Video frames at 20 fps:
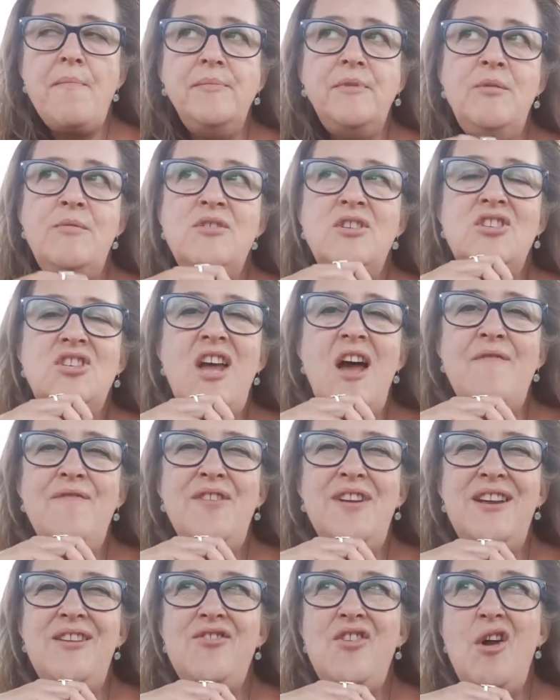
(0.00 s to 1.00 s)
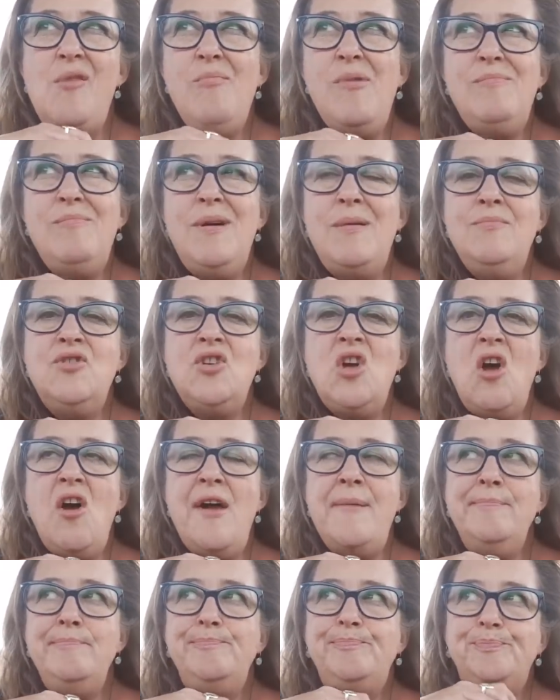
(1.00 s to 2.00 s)
It was a tough gig though. My mum
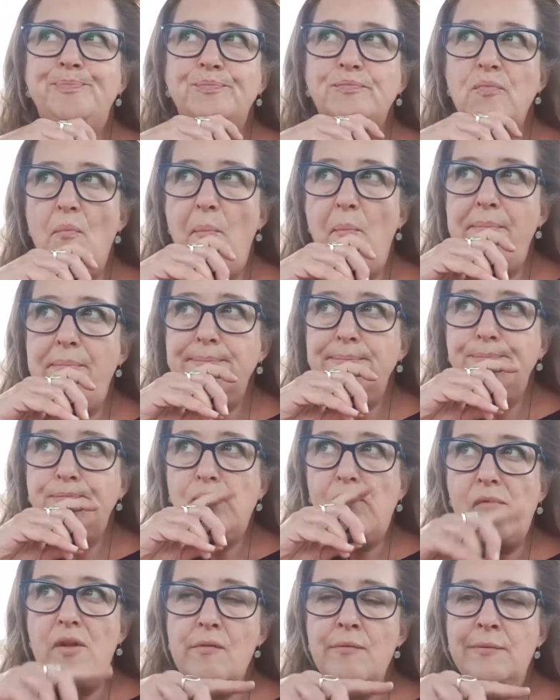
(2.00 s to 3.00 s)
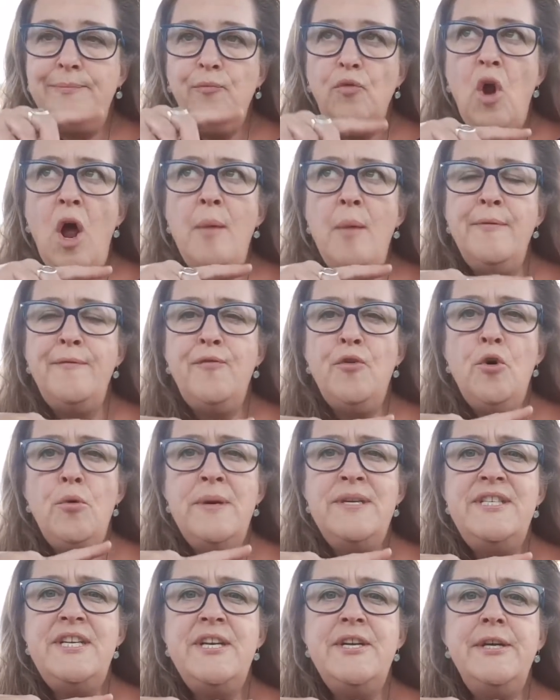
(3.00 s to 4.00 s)
died right before
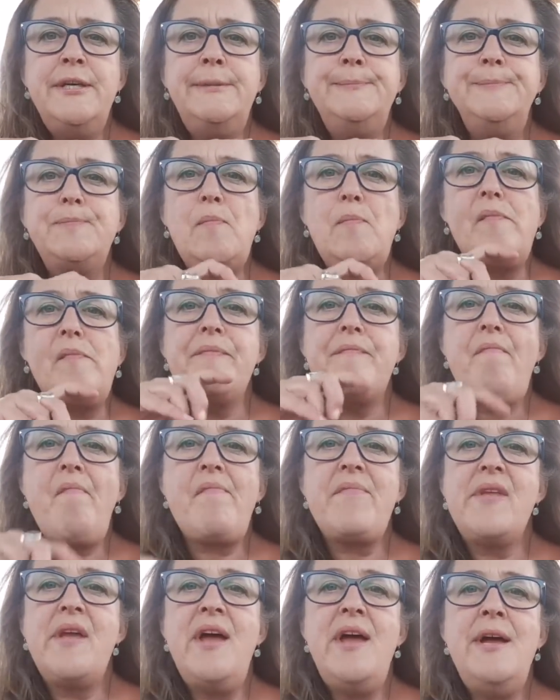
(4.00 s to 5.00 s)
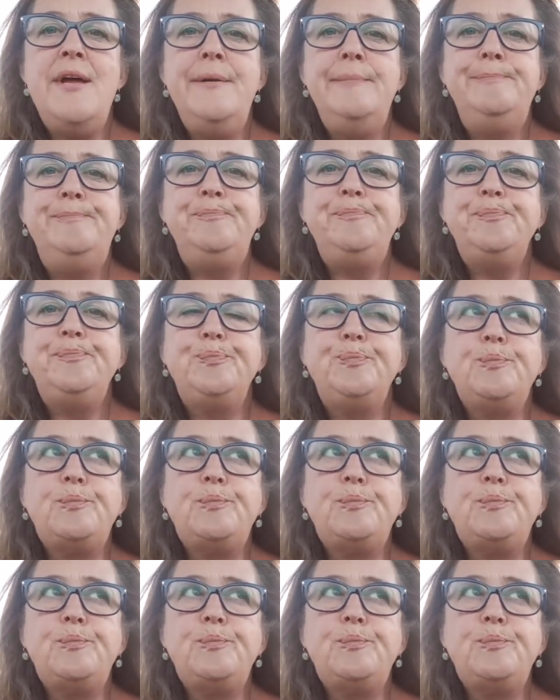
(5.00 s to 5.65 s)
we did it. And